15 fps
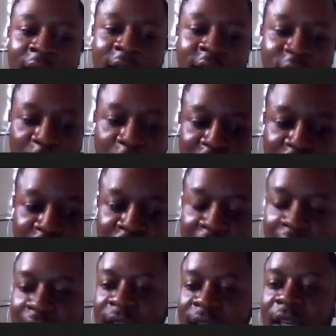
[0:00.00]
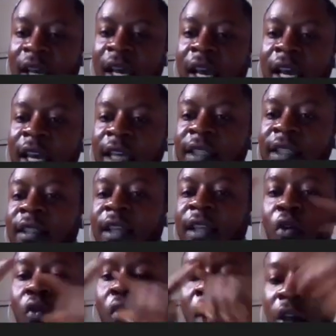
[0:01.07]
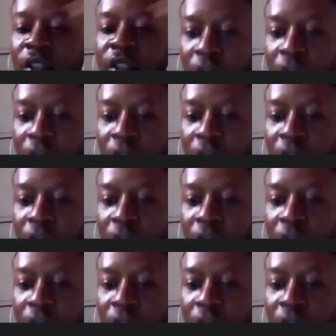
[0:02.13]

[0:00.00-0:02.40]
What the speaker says: is WGS, is the world